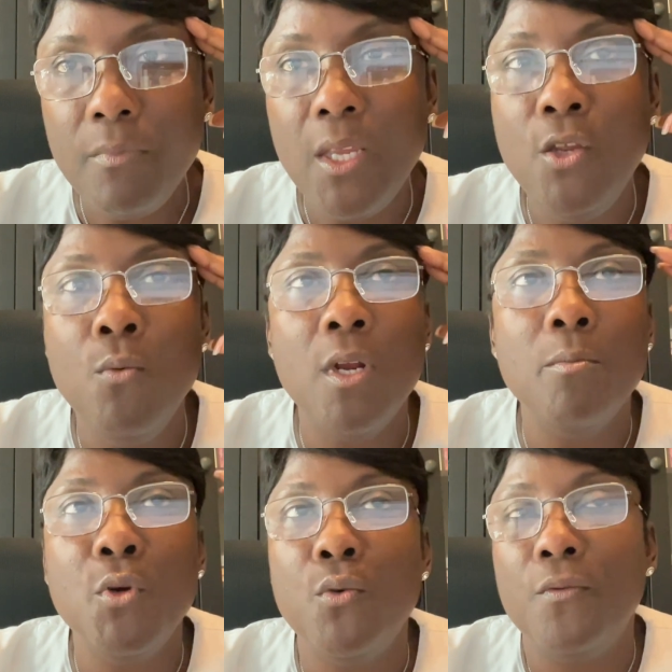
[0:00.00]
You want to
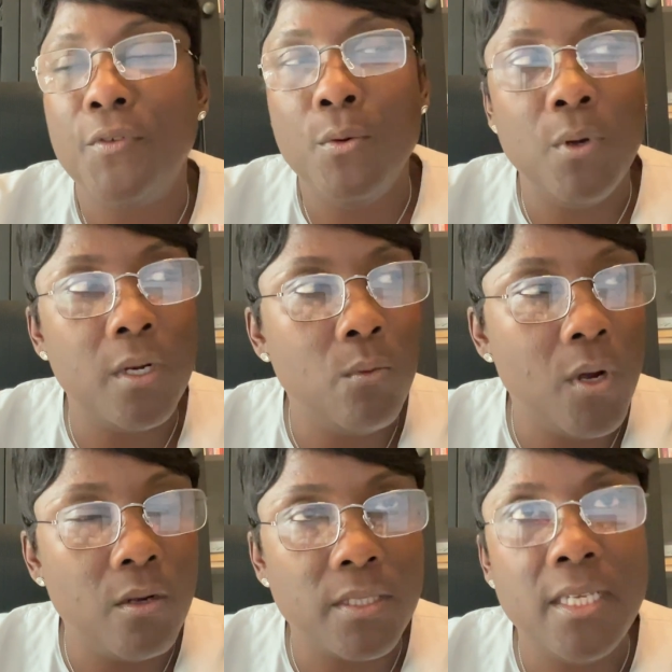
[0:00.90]
move. You want to
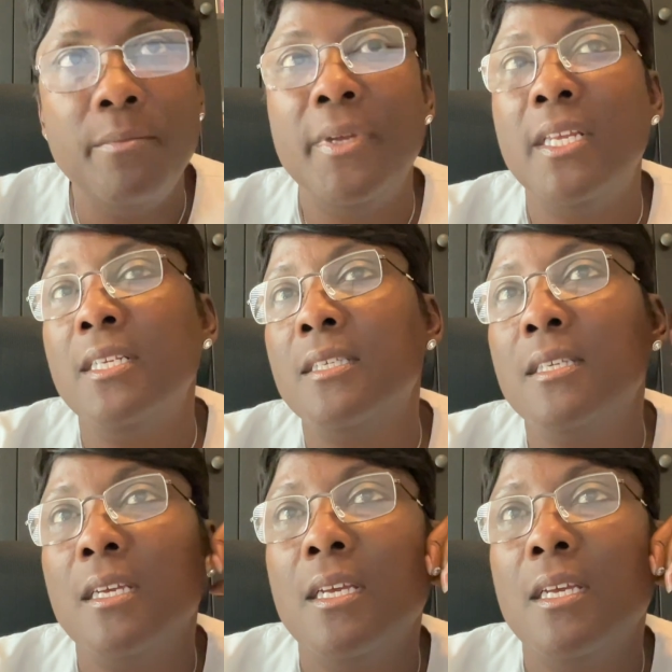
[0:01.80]
walk 10 minutes.